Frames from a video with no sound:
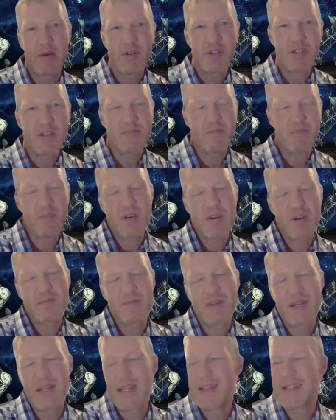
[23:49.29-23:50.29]
which is
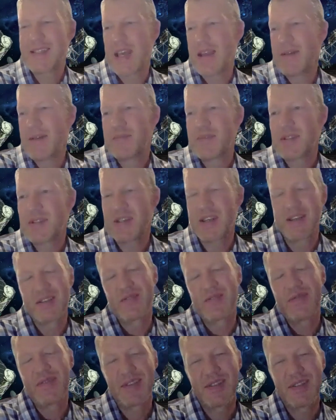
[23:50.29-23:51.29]
approximately 10%
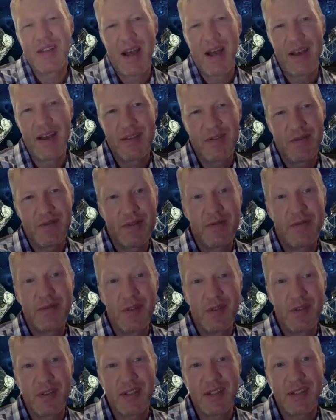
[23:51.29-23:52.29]
of the size of the
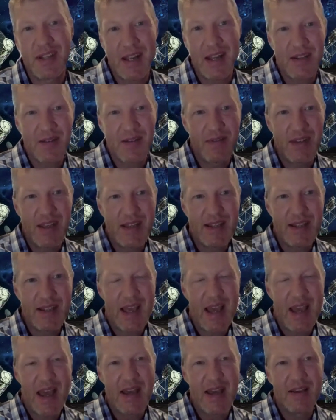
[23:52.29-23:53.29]
full extent of the
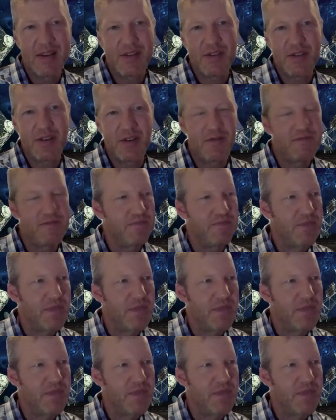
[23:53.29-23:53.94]
SKA, so